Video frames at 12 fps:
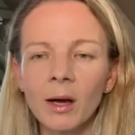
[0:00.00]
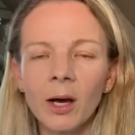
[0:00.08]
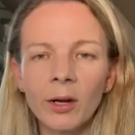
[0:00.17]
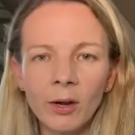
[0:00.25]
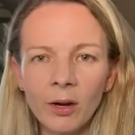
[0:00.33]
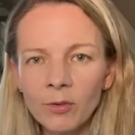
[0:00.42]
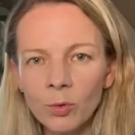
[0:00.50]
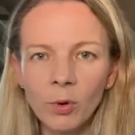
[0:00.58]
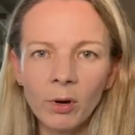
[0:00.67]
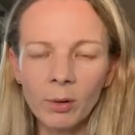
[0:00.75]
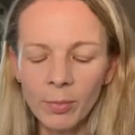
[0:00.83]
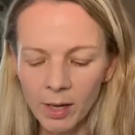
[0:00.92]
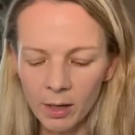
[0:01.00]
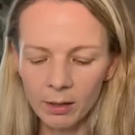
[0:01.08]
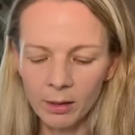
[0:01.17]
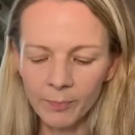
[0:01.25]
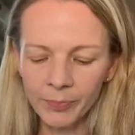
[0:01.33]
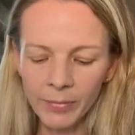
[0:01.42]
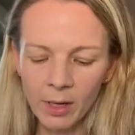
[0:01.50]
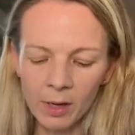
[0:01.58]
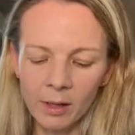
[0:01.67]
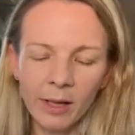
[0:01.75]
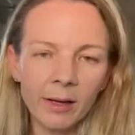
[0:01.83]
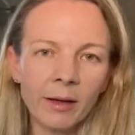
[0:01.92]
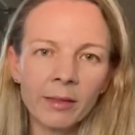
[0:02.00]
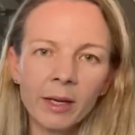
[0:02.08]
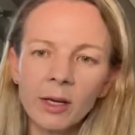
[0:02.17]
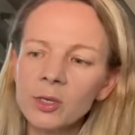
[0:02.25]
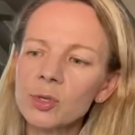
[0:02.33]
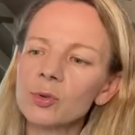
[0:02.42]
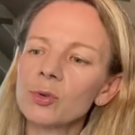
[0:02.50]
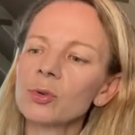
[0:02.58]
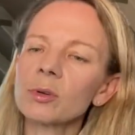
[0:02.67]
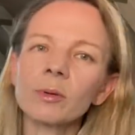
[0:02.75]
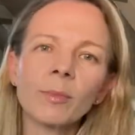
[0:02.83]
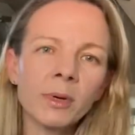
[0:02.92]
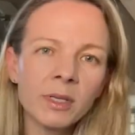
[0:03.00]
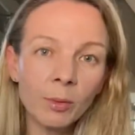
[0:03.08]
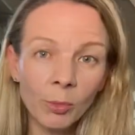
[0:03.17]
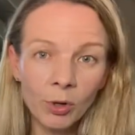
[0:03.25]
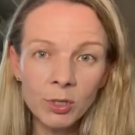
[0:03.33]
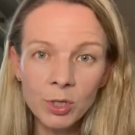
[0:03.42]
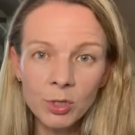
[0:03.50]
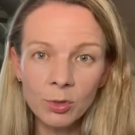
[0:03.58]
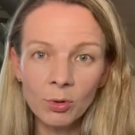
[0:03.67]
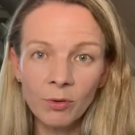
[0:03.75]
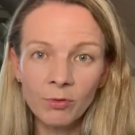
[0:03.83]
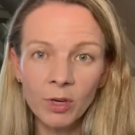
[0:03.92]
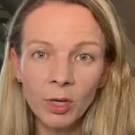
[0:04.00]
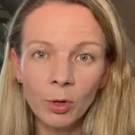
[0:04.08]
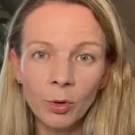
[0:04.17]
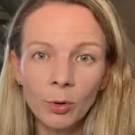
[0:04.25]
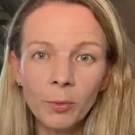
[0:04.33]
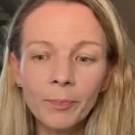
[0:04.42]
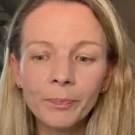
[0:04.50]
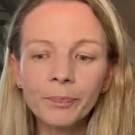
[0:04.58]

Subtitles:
I don't have to worry about, like, I think I do, because I'm going to do a video